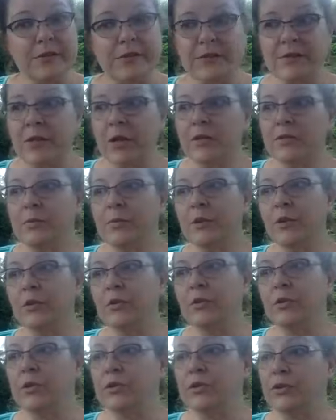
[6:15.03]
It's not something
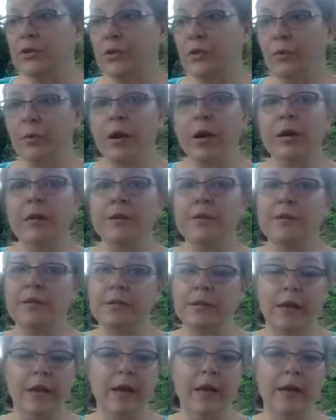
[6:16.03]
you can just do
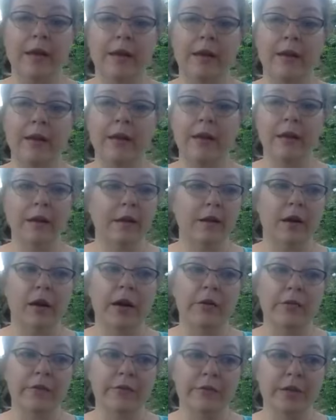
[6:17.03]
once and
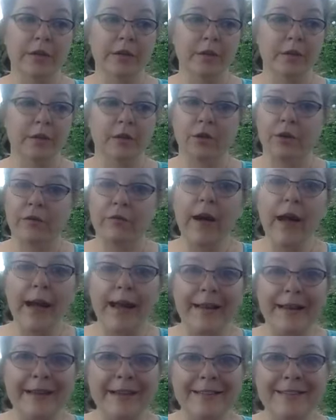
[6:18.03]
all of a sudden you're
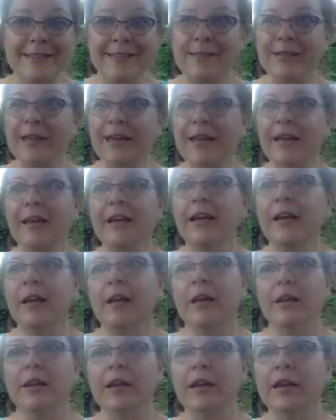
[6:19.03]
fine. It's like,
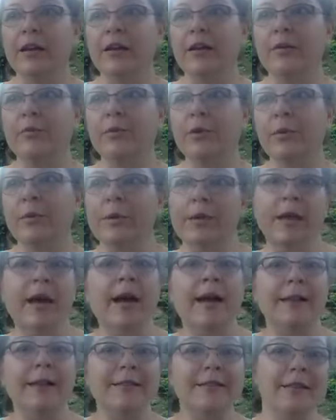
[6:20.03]
wouldn't it be
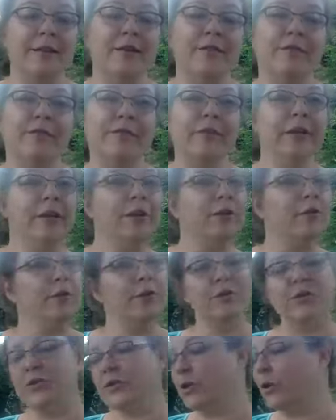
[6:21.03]
nice if like you could
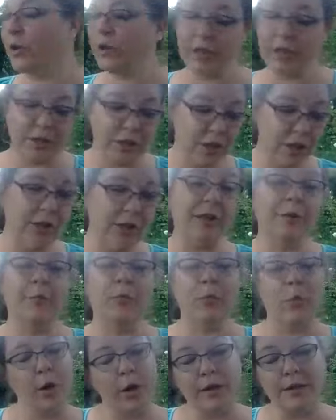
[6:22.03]
just go to the
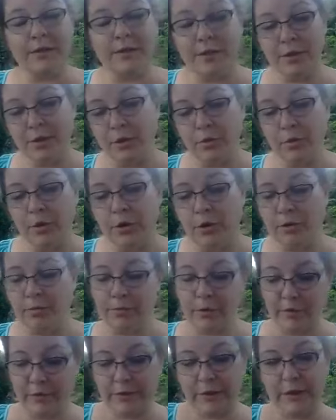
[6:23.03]
gym once and you're
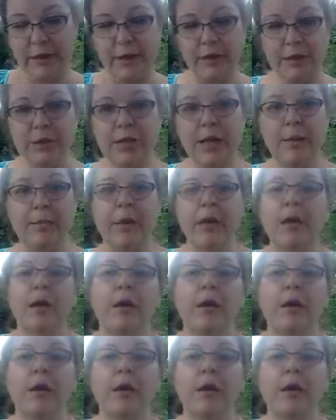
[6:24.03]
perfectly in shape?